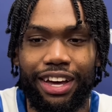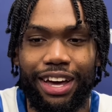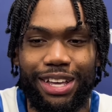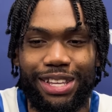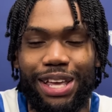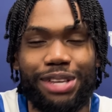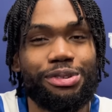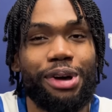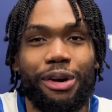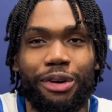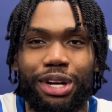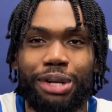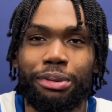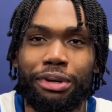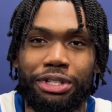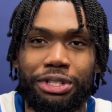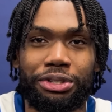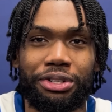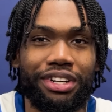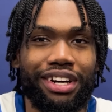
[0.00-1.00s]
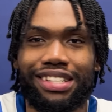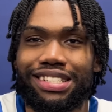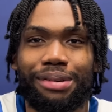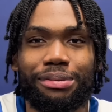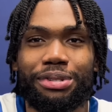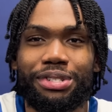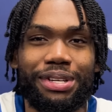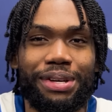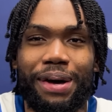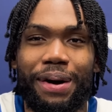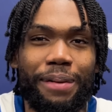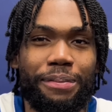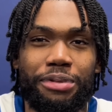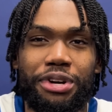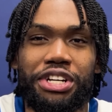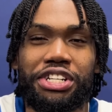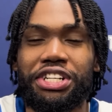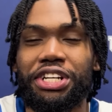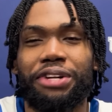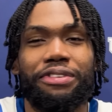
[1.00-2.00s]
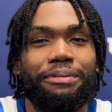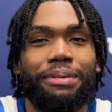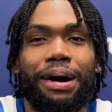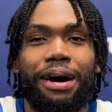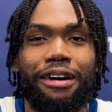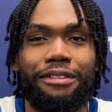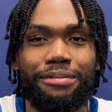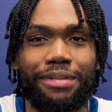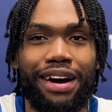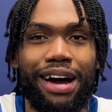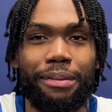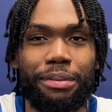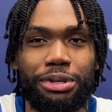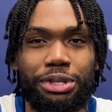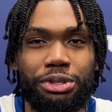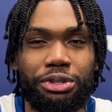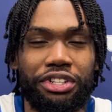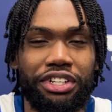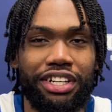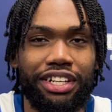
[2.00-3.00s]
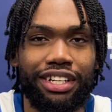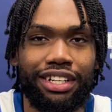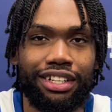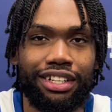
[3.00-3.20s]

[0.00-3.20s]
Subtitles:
that's why I really enjoy it, because I'm just appreciative of my opportunity.